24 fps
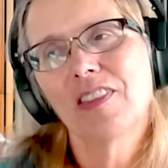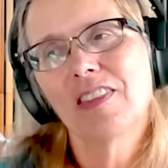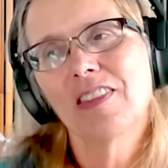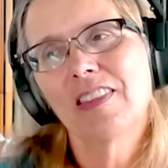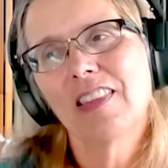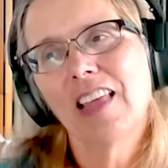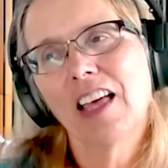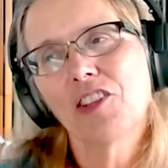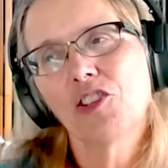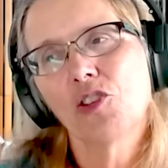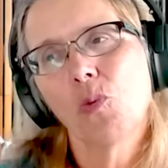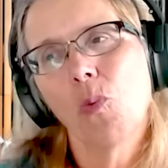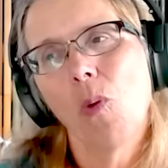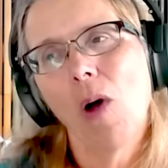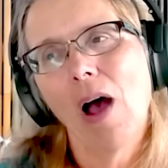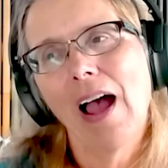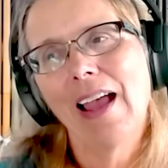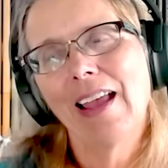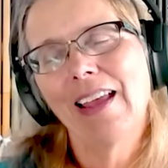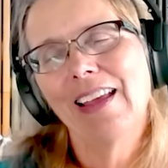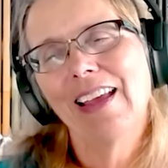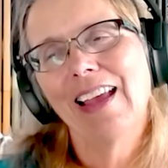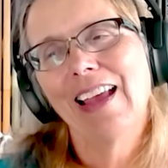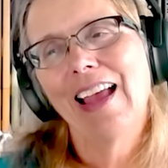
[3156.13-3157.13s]
That's
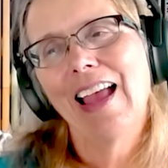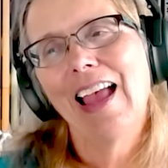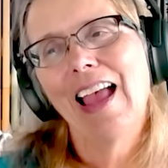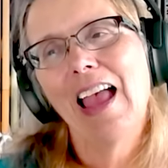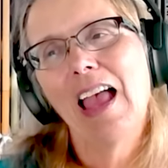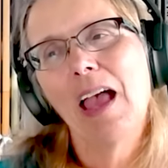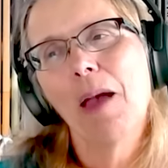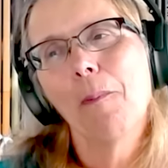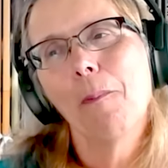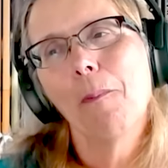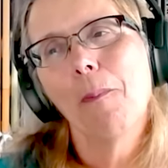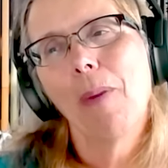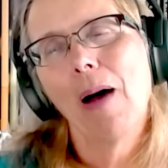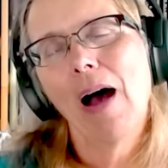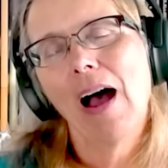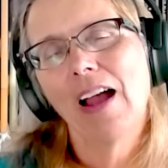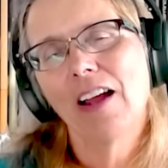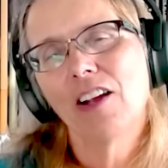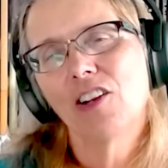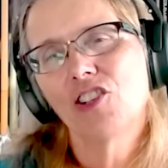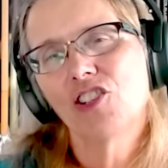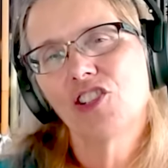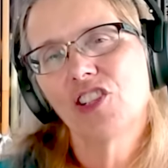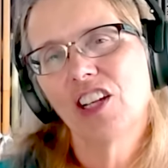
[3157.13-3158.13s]
why
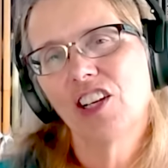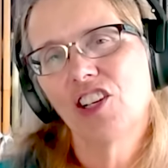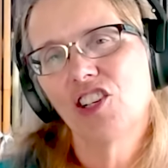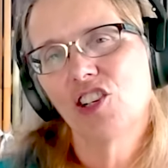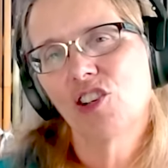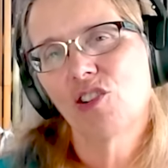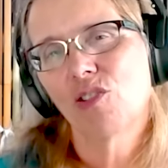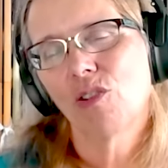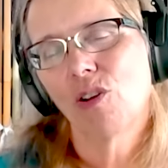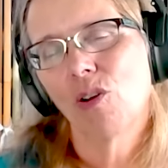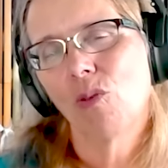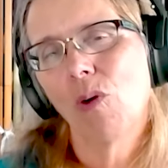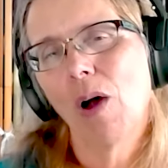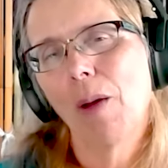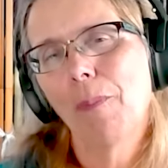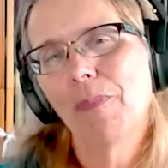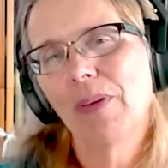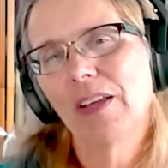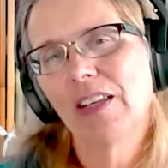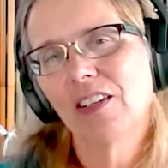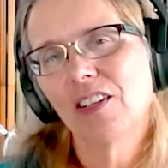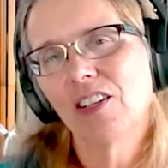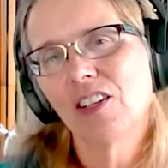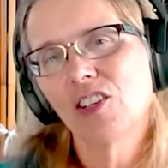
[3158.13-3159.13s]
empires tend to grow up
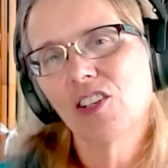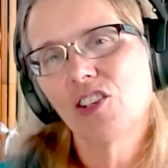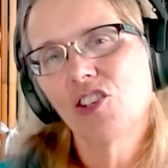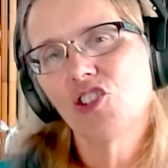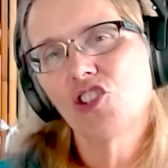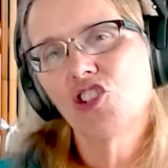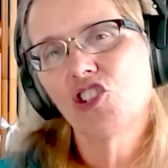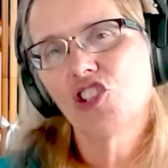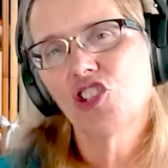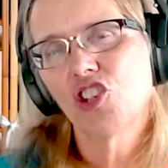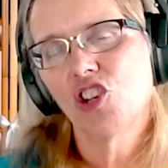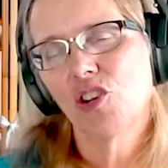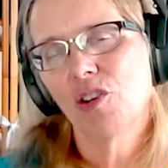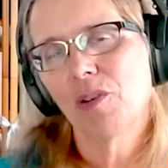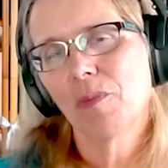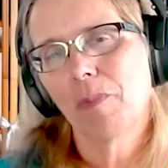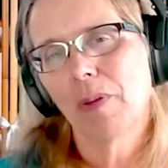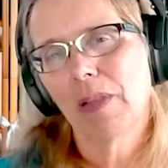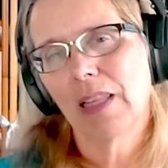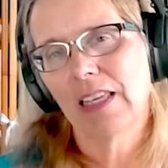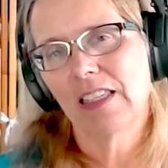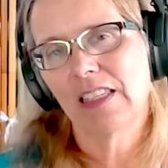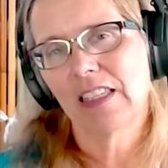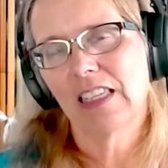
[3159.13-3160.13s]
in certain
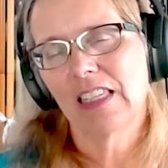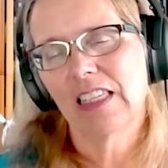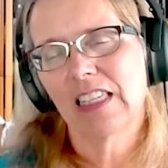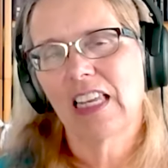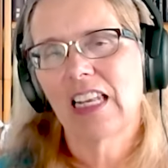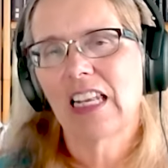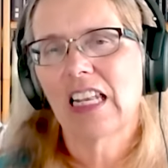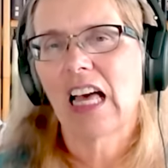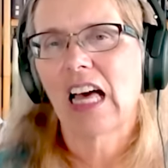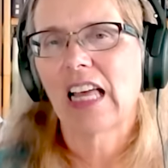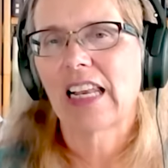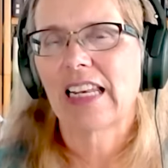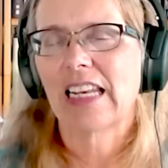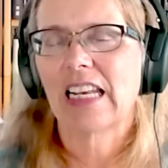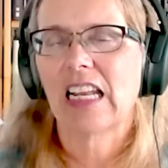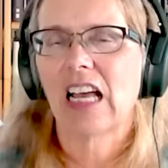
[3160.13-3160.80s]
places and not in